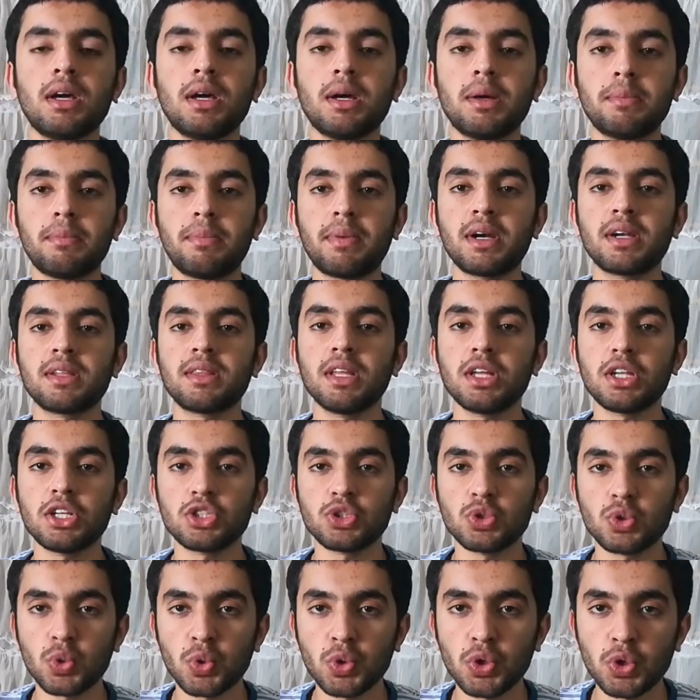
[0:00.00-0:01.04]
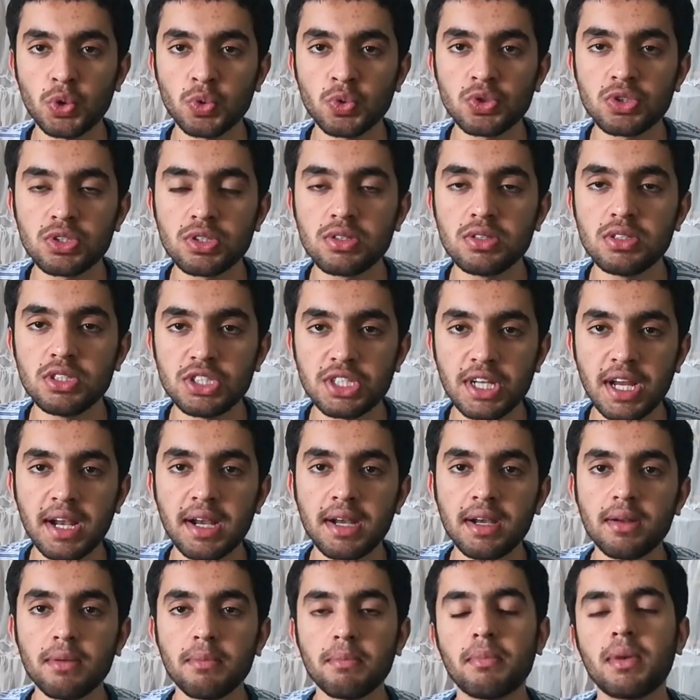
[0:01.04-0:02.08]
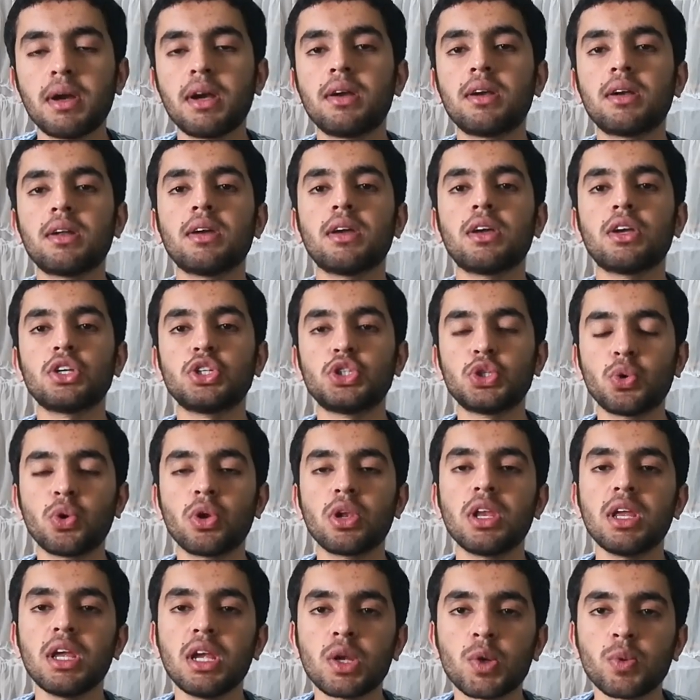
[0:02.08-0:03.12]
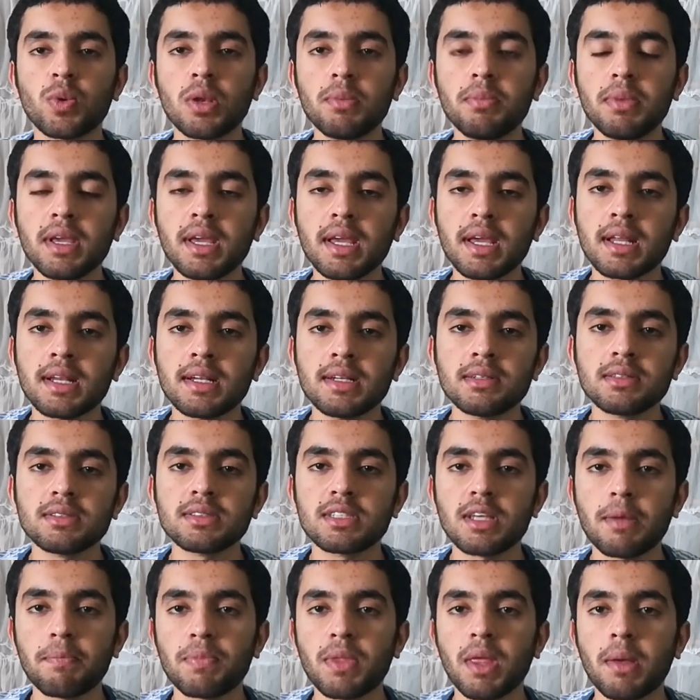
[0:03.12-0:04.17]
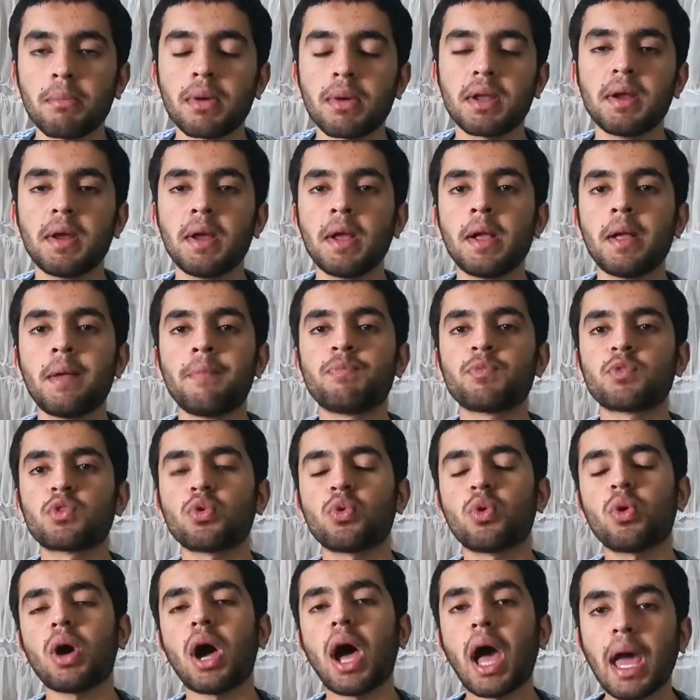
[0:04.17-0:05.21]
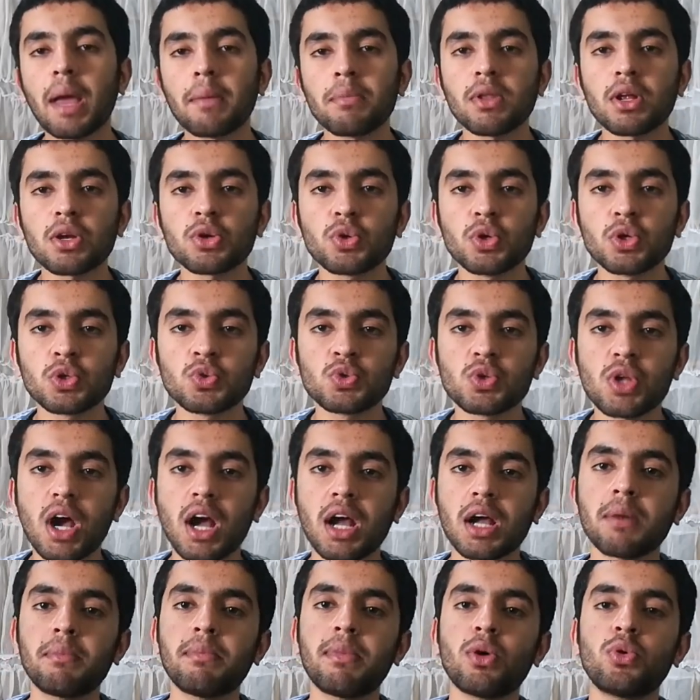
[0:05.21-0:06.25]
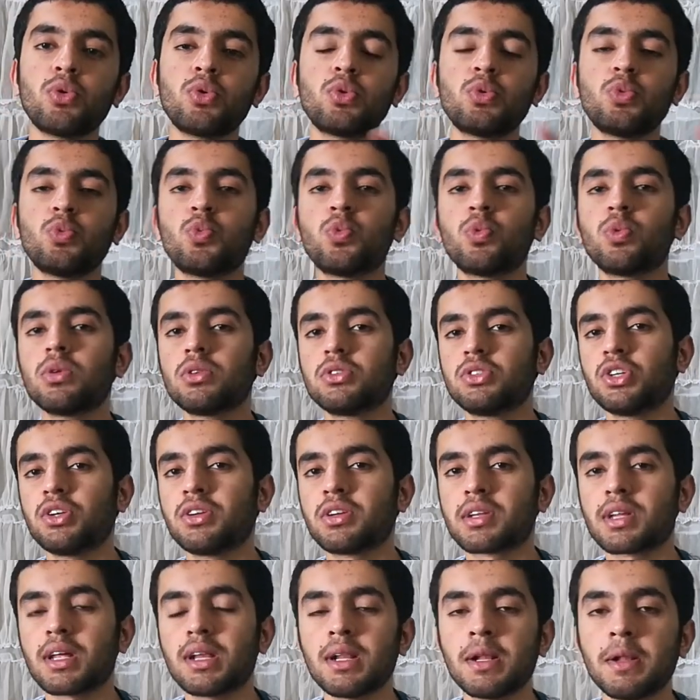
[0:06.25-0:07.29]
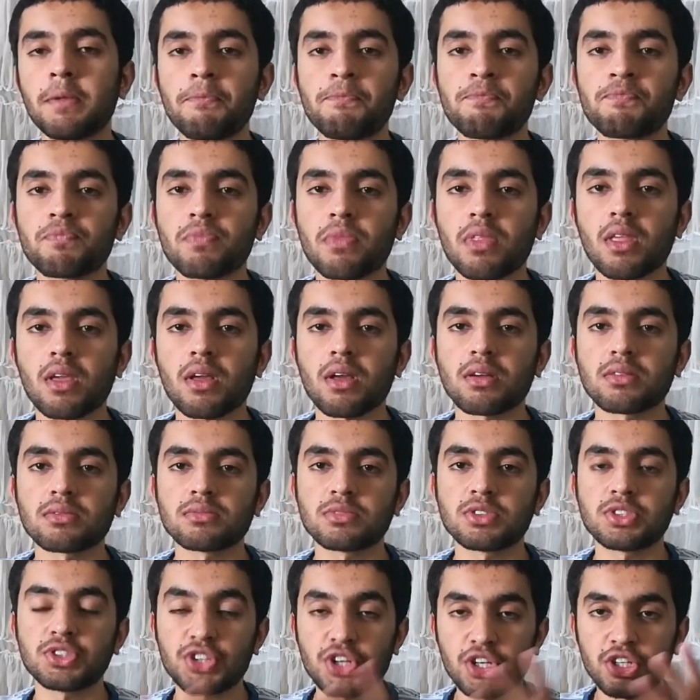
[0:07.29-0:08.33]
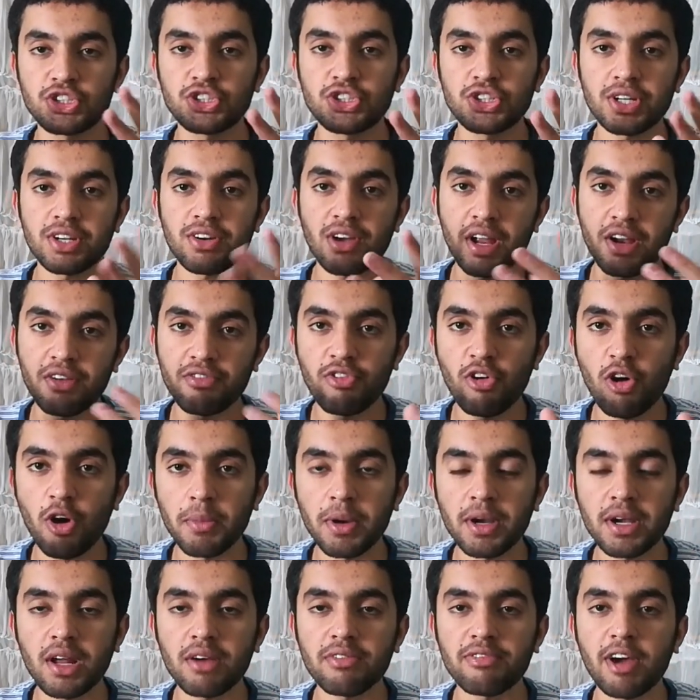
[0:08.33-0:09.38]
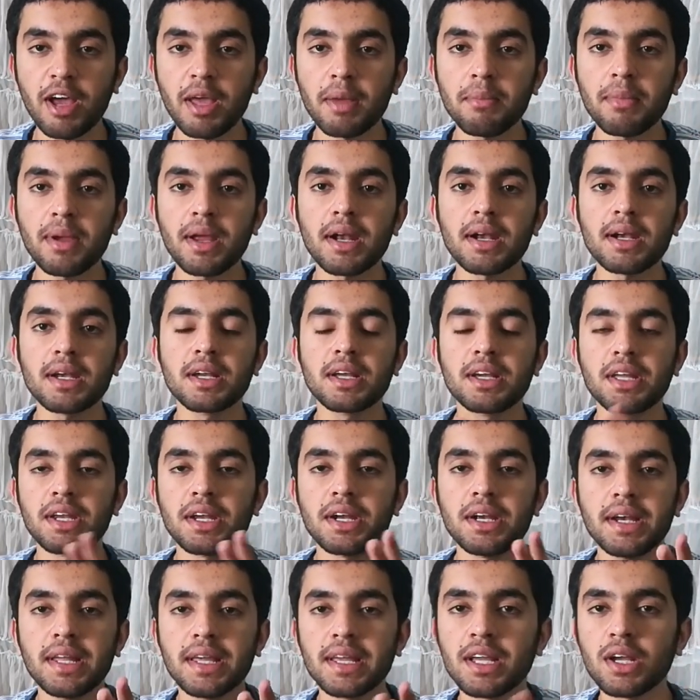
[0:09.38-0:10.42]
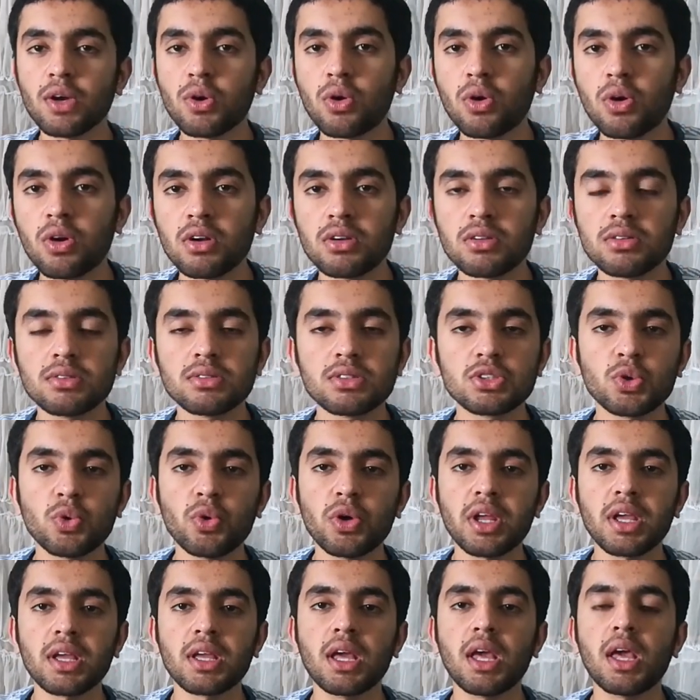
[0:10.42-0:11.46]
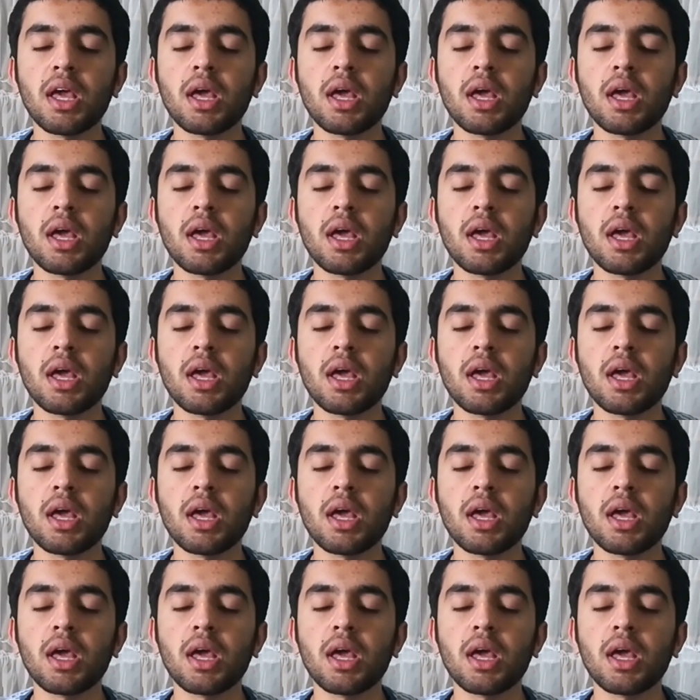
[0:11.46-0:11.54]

but there is no news yet, but surely it will be in September. So I am not going to talk about general structure and format of IMAT, grading or scoring,